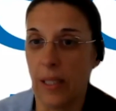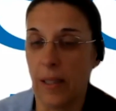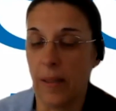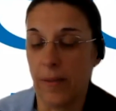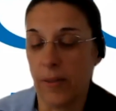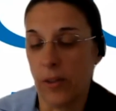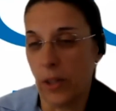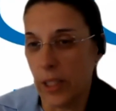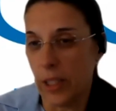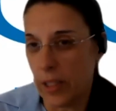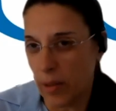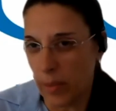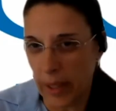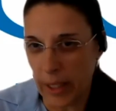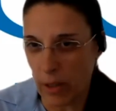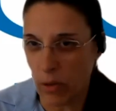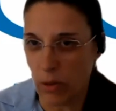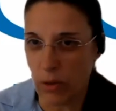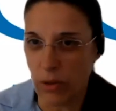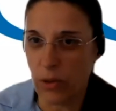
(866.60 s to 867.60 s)

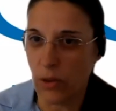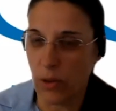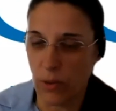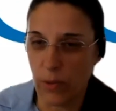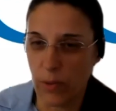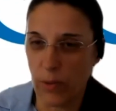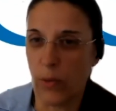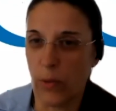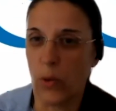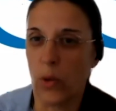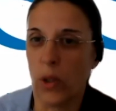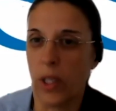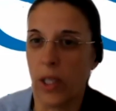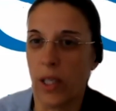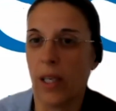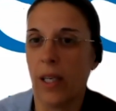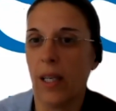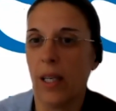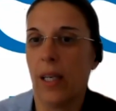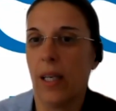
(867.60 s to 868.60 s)
treatment also
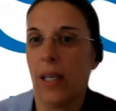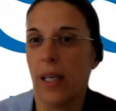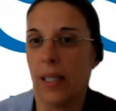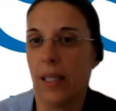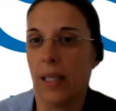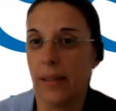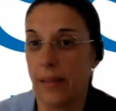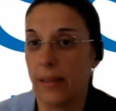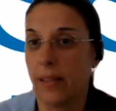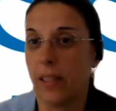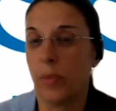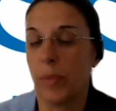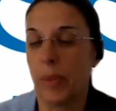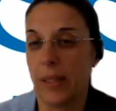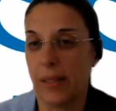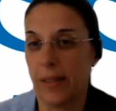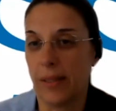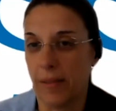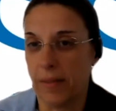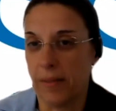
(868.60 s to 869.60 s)
for this
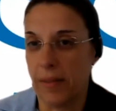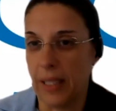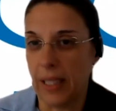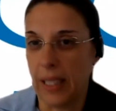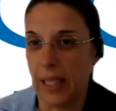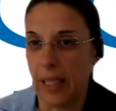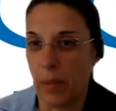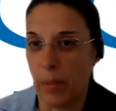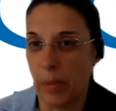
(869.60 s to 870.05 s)
specific